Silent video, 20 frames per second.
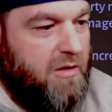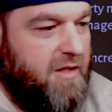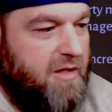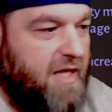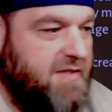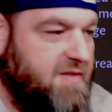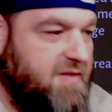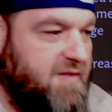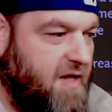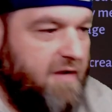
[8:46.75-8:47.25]

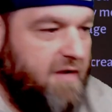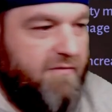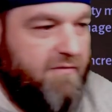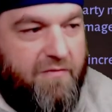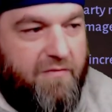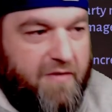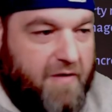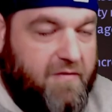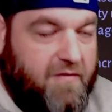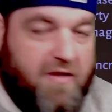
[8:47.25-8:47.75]
That's kind of a
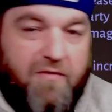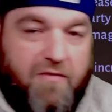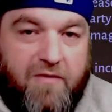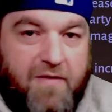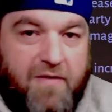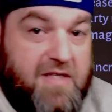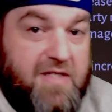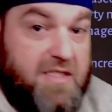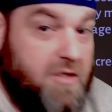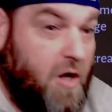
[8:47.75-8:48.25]

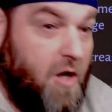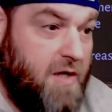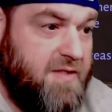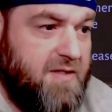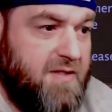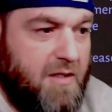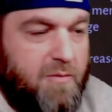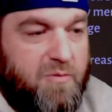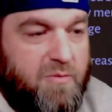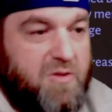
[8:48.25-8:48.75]
50-50
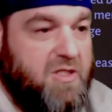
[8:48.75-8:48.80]
toss up